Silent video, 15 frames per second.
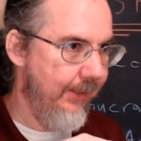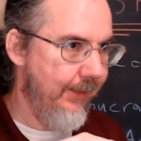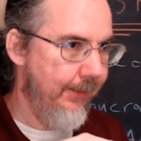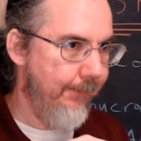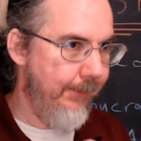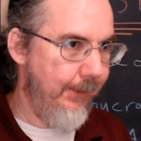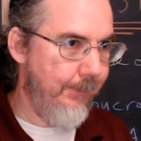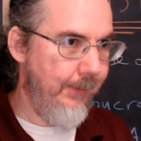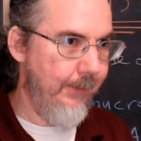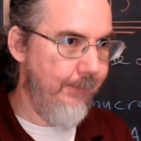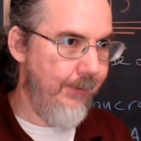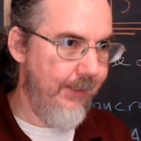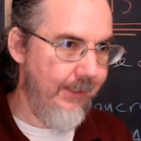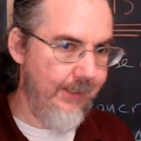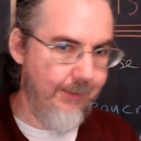
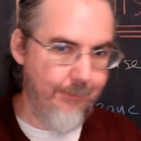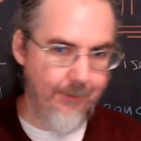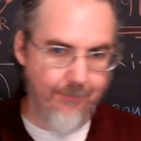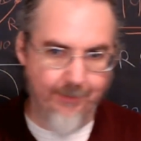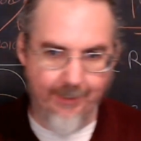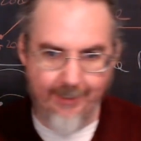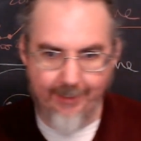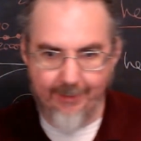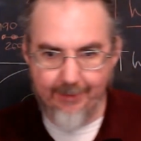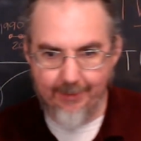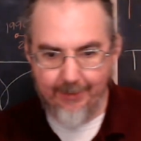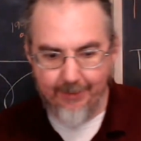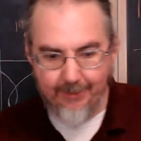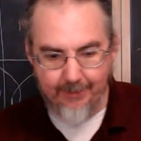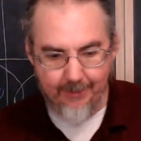PPP that we've had,
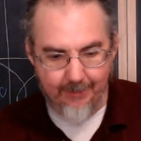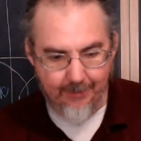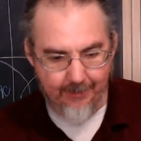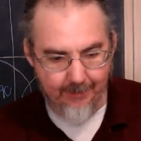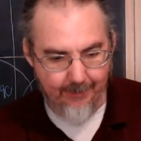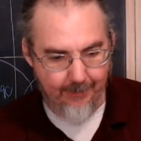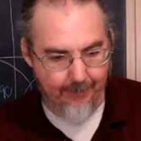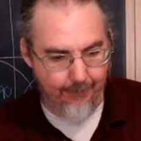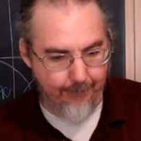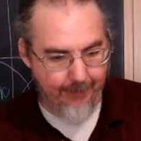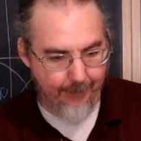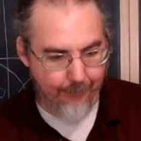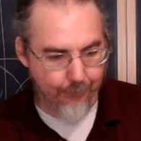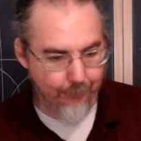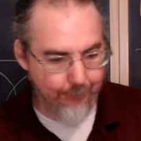the
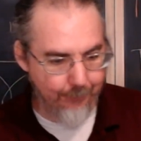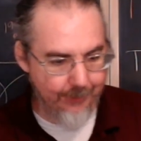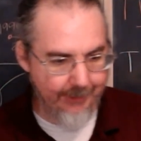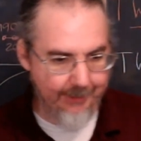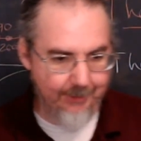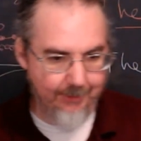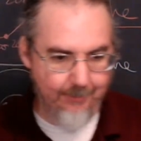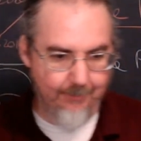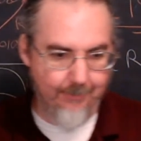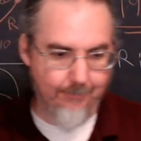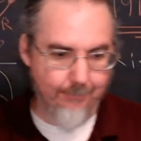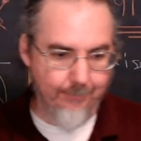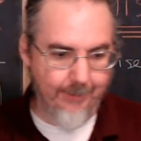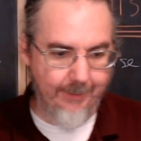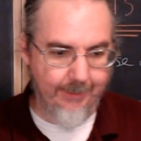payroll protection
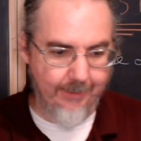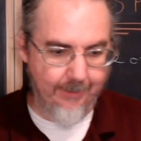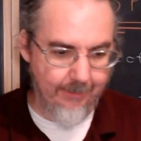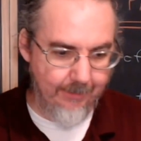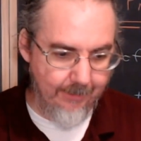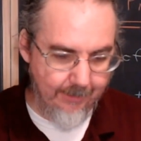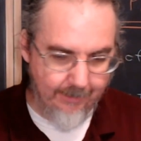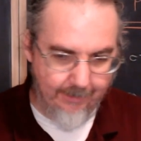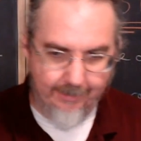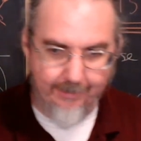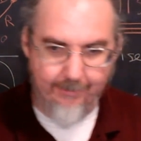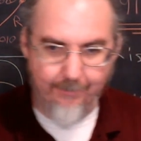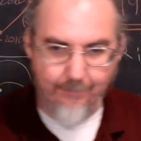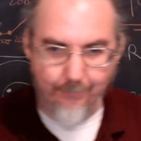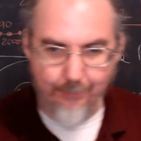plan
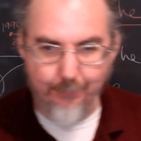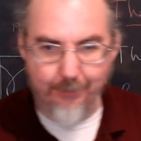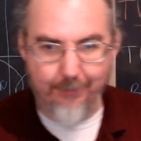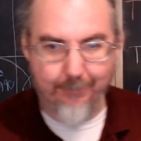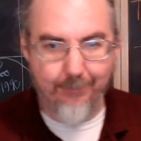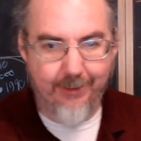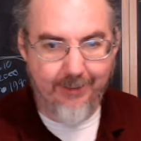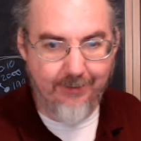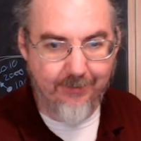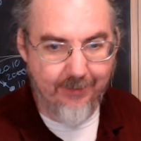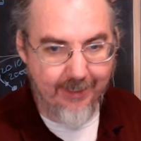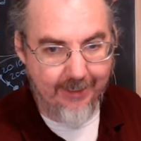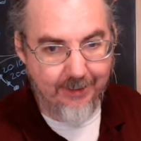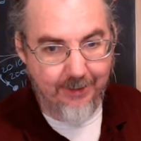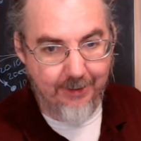that was put in place
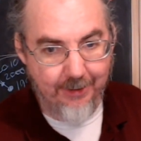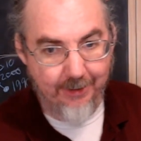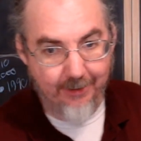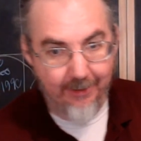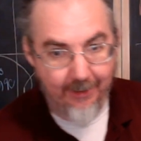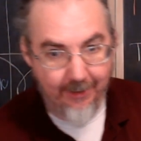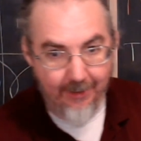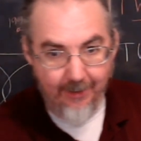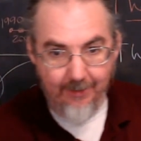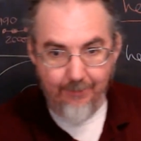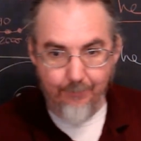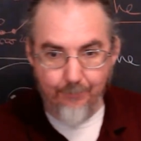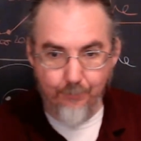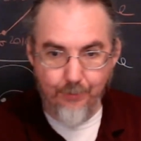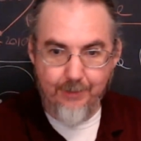last year,
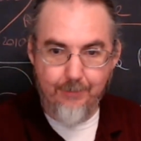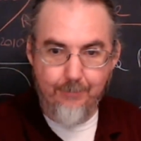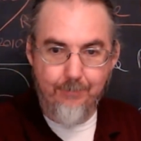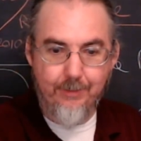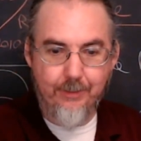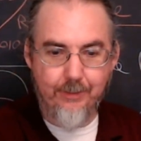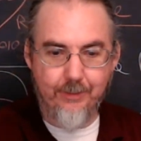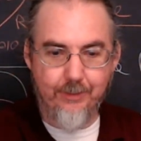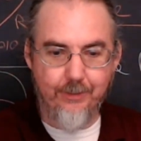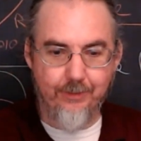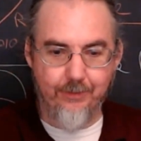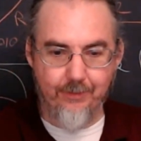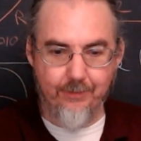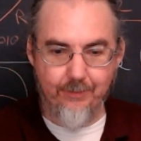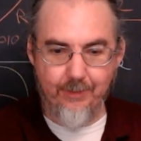really mirrored
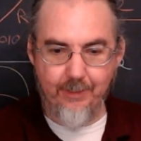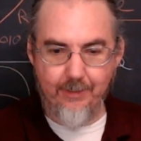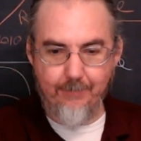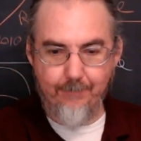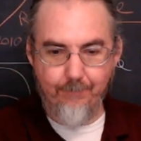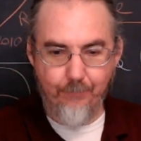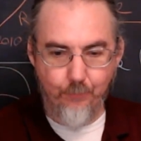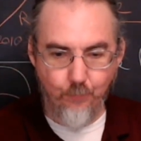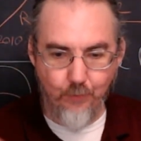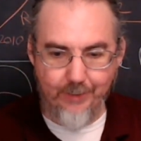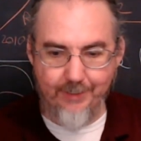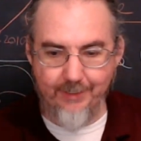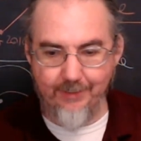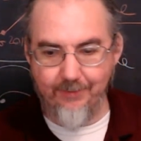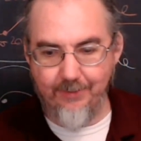what
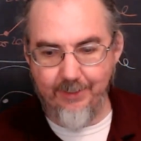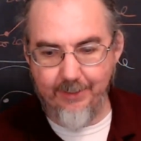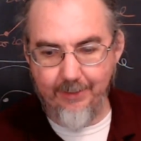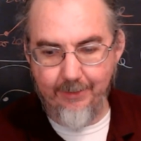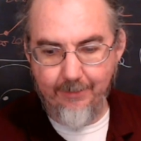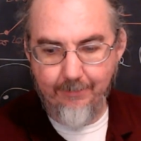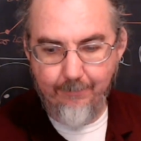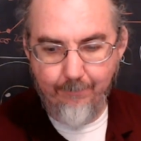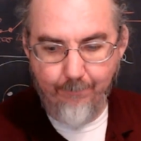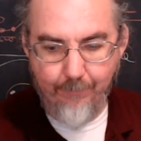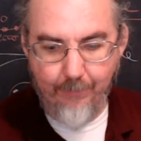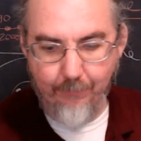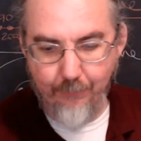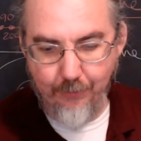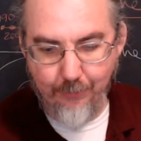this did
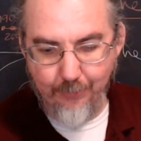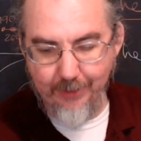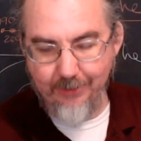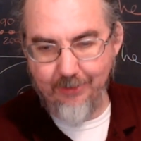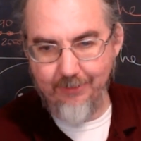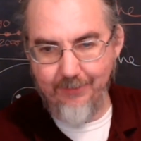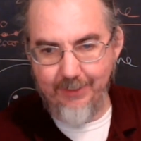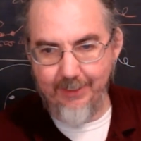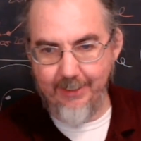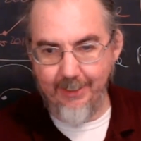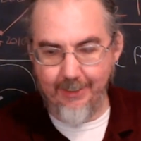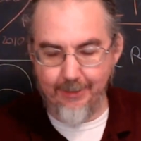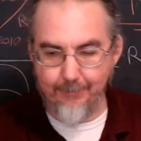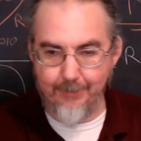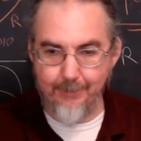for the rest of the
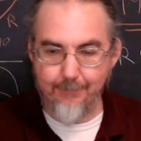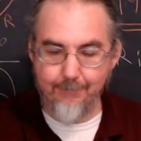economy.